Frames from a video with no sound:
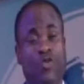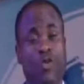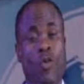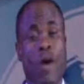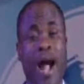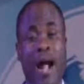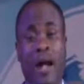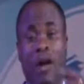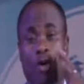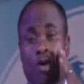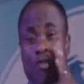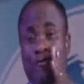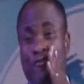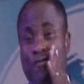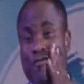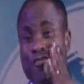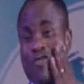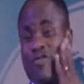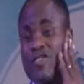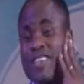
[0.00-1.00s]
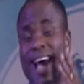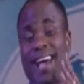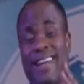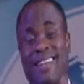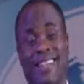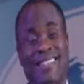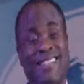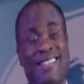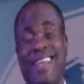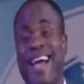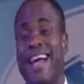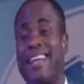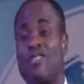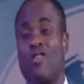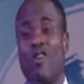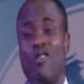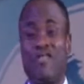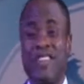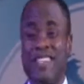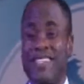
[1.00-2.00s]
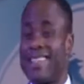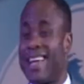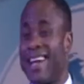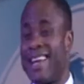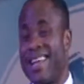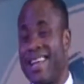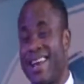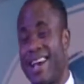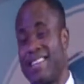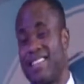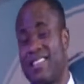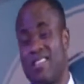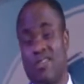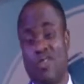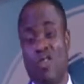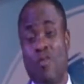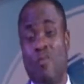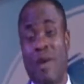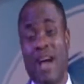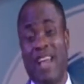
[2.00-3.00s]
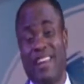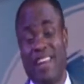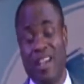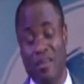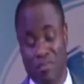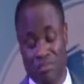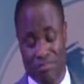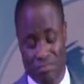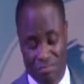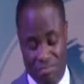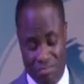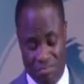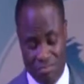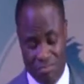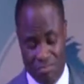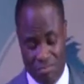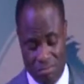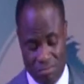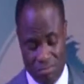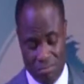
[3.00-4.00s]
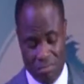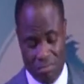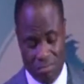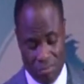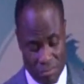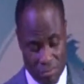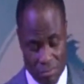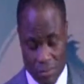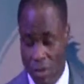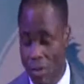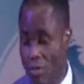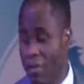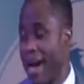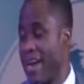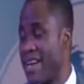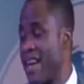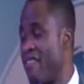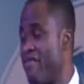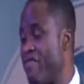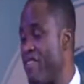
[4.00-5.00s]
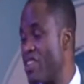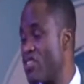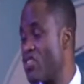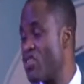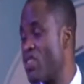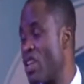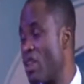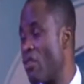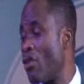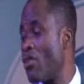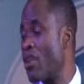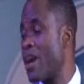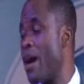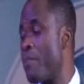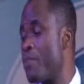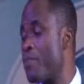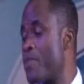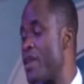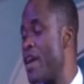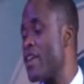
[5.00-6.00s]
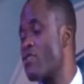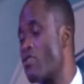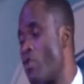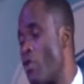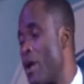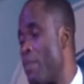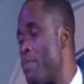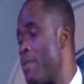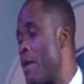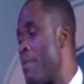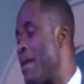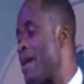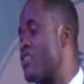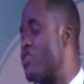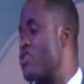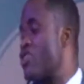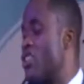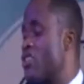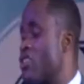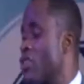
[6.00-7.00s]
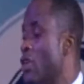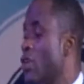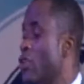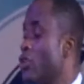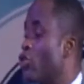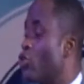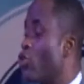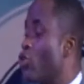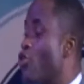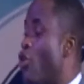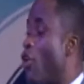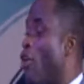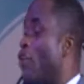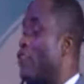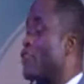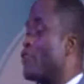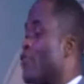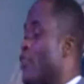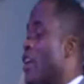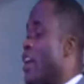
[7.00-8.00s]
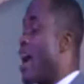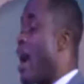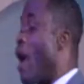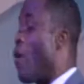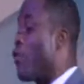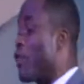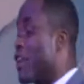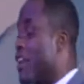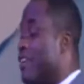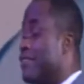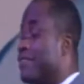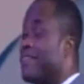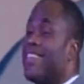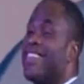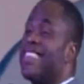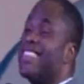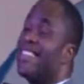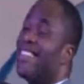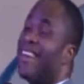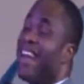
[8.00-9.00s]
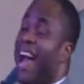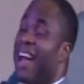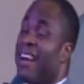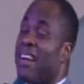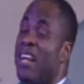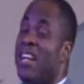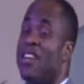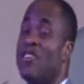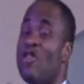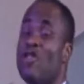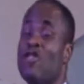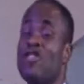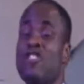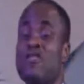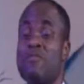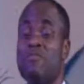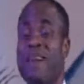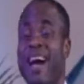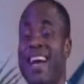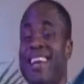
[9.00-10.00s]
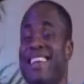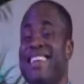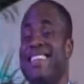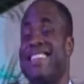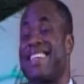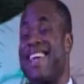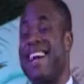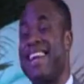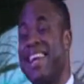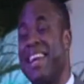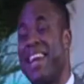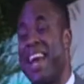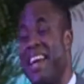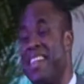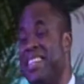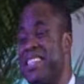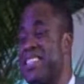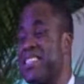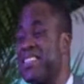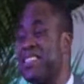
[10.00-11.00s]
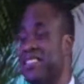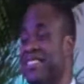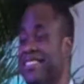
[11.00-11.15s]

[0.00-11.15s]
you are confused at the sight of these Canaanites, don't mind them. Look at that verse. The Lord appeared to Abraham and said, To your offspring I will give this land. Don't mind these Canaanites.